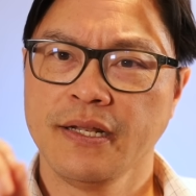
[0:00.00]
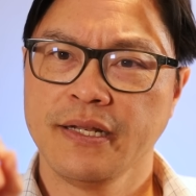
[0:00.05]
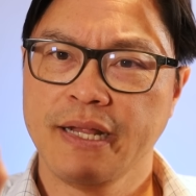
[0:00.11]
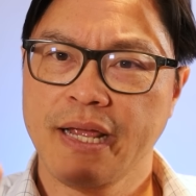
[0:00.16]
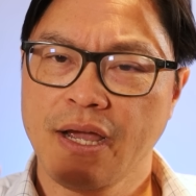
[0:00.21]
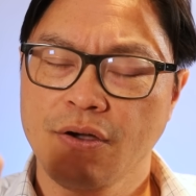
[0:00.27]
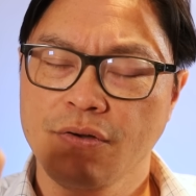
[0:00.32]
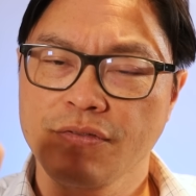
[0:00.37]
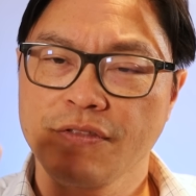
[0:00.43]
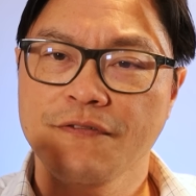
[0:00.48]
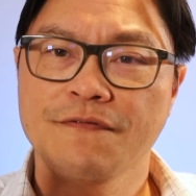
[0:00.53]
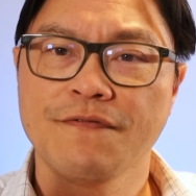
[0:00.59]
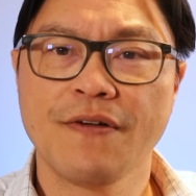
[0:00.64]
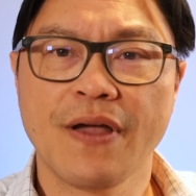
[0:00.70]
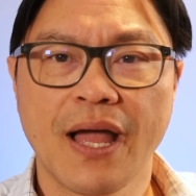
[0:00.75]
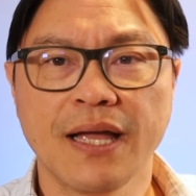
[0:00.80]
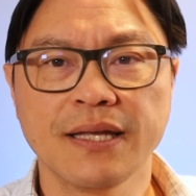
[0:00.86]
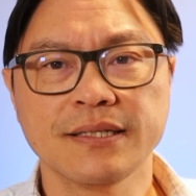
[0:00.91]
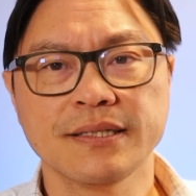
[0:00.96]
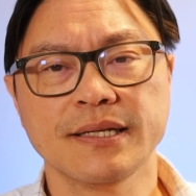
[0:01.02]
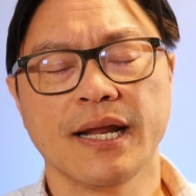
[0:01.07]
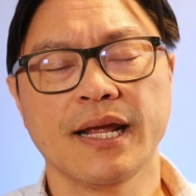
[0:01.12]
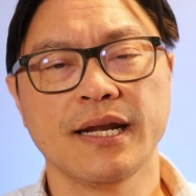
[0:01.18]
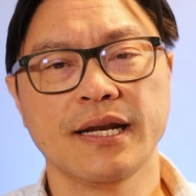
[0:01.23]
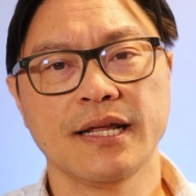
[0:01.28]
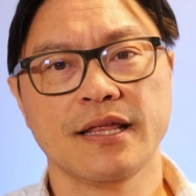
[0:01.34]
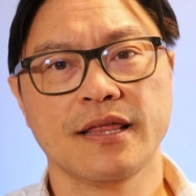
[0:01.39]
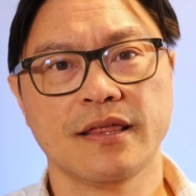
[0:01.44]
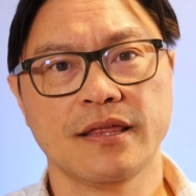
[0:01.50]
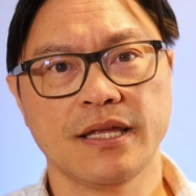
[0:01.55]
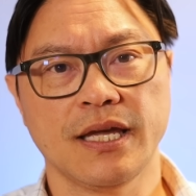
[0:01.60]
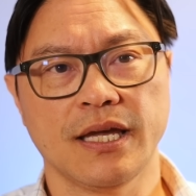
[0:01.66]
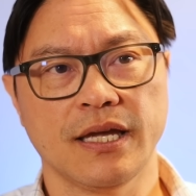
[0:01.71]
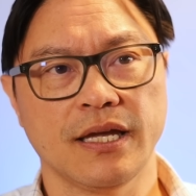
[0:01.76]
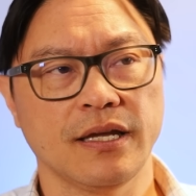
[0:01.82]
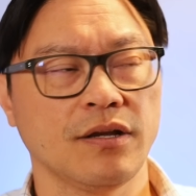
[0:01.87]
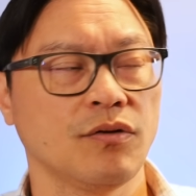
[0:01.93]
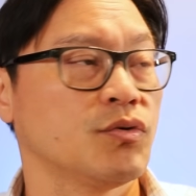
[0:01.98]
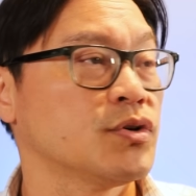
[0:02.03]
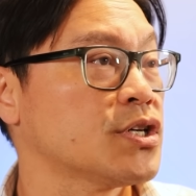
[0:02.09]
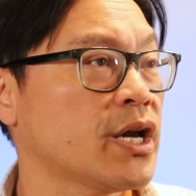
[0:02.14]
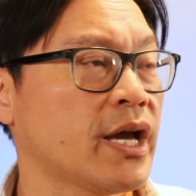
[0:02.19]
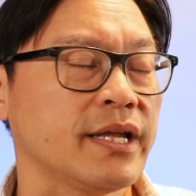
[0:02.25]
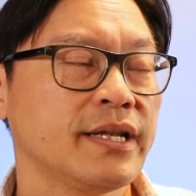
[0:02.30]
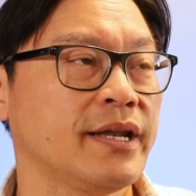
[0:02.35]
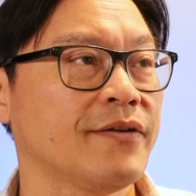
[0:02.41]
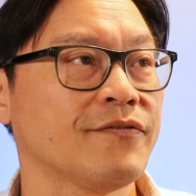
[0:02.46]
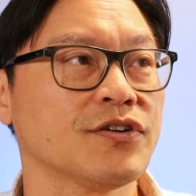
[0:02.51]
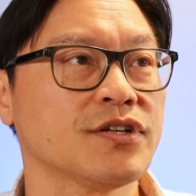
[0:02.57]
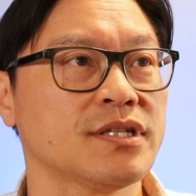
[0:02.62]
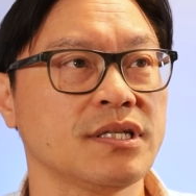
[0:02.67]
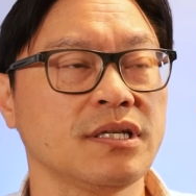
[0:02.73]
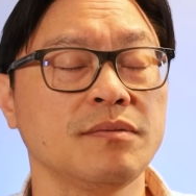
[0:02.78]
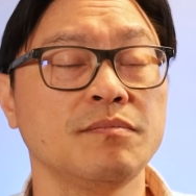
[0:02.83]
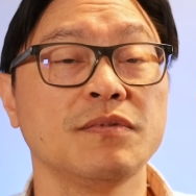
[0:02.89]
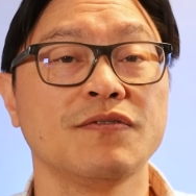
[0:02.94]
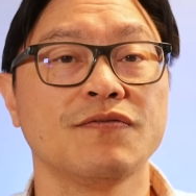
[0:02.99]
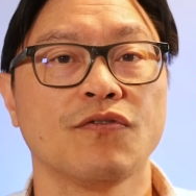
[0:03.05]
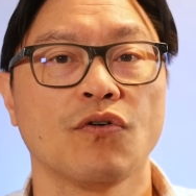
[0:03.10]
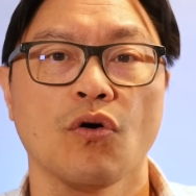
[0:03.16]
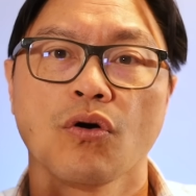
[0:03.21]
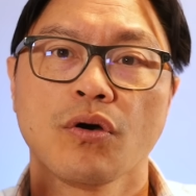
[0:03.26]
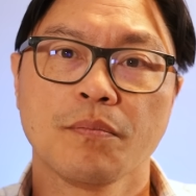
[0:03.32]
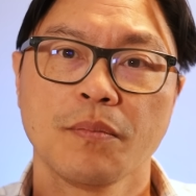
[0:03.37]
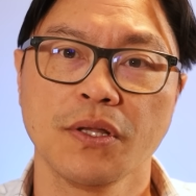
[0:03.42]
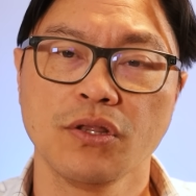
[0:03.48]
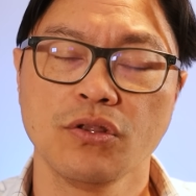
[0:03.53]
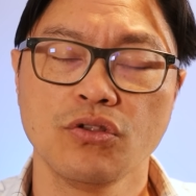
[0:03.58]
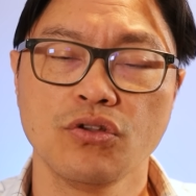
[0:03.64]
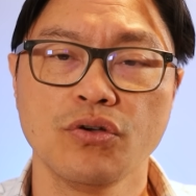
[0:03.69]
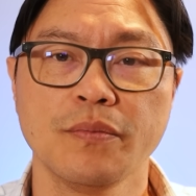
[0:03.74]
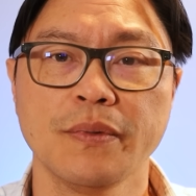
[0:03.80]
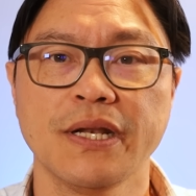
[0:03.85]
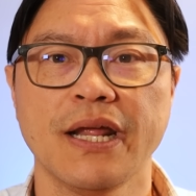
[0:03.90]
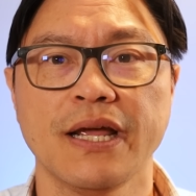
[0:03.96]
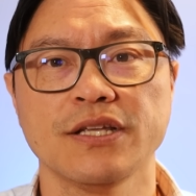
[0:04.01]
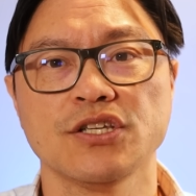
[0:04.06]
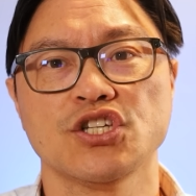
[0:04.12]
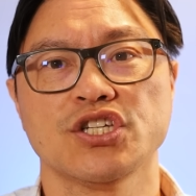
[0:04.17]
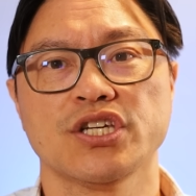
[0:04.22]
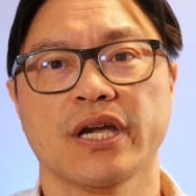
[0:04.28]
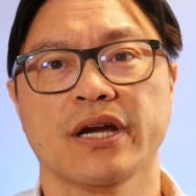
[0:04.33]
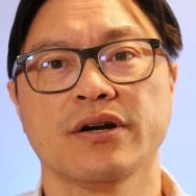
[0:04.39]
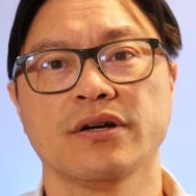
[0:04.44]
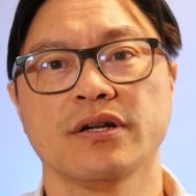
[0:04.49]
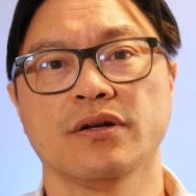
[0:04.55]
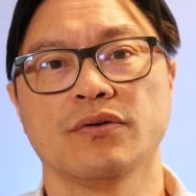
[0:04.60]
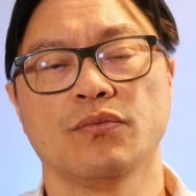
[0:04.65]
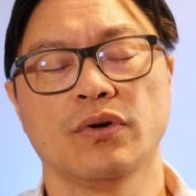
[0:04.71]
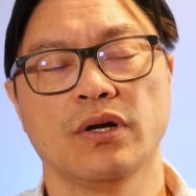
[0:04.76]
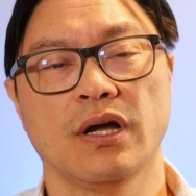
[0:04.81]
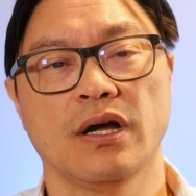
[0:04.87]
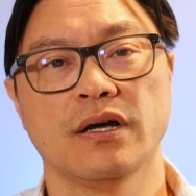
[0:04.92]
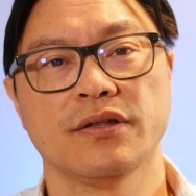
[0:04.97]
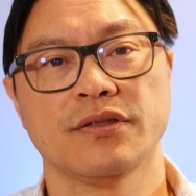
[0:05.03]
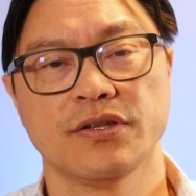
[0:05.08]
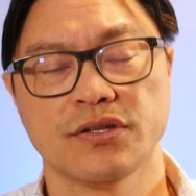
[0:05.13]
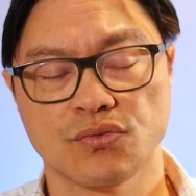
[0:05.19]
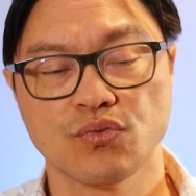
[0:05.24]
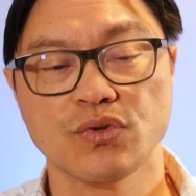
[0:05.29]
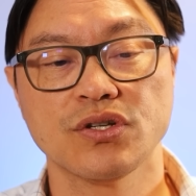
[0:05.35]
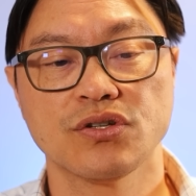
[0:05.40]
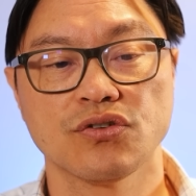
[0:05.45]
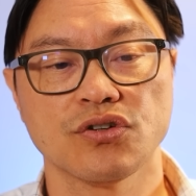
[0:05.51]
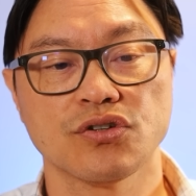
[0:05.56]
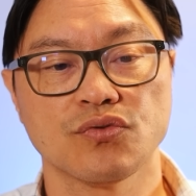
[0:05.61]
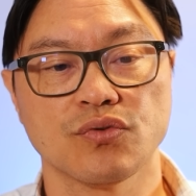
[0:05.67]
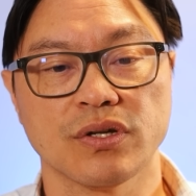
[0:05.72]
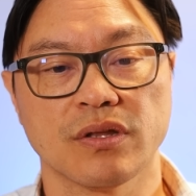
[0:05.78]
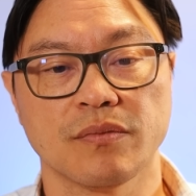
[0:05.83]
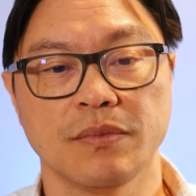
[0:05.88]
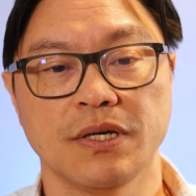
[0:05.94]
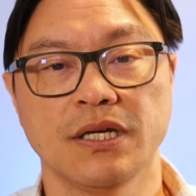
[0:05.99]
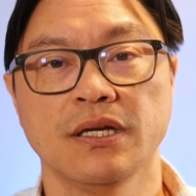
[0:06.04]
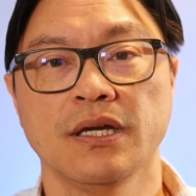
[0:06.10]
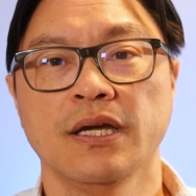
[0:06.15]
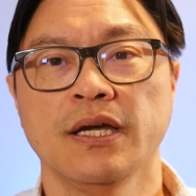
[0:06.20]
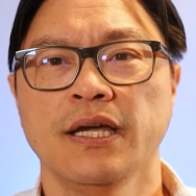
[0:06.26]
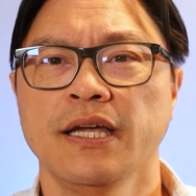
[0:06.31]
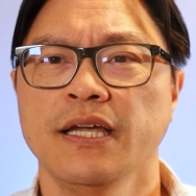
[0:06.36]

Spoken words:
Now, the fascinating thing, which I had never seen before, but Lumen had shared it this research with me,